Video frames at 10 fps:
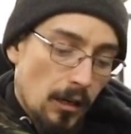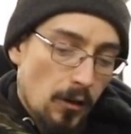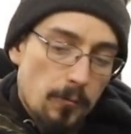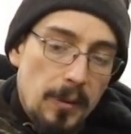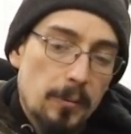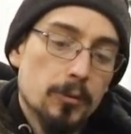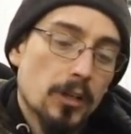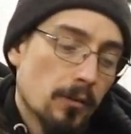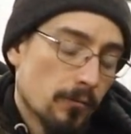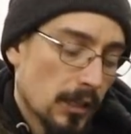a lot of people
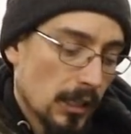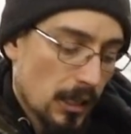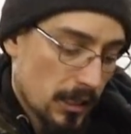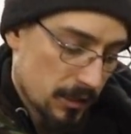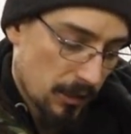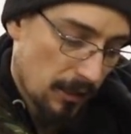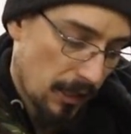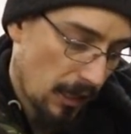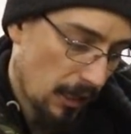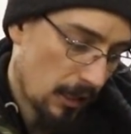don't realise
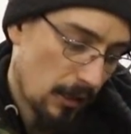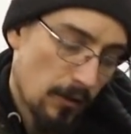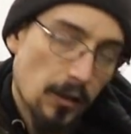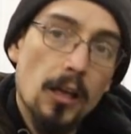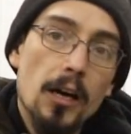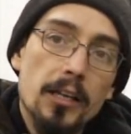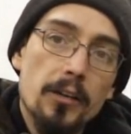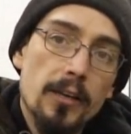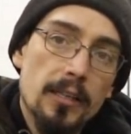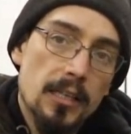that the
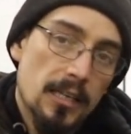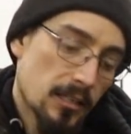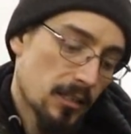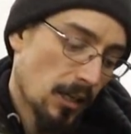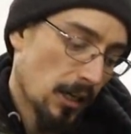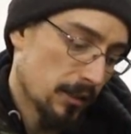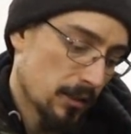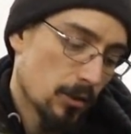liner inside the